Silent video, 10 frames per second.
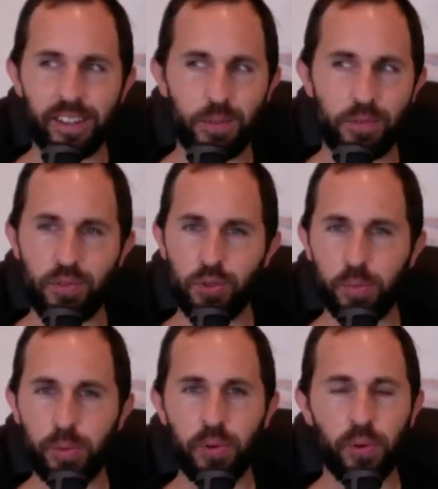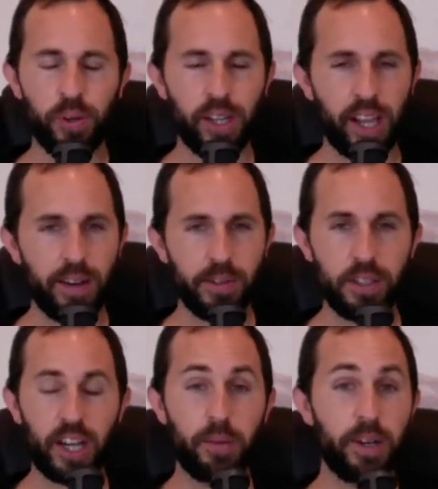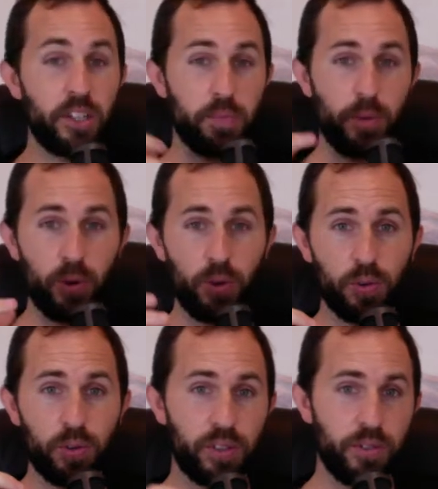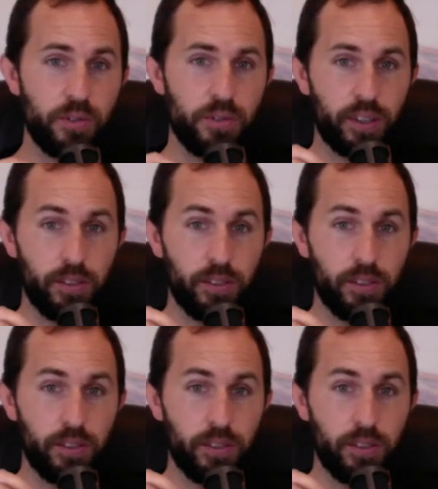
super annoying. Every time I spoke, it was like,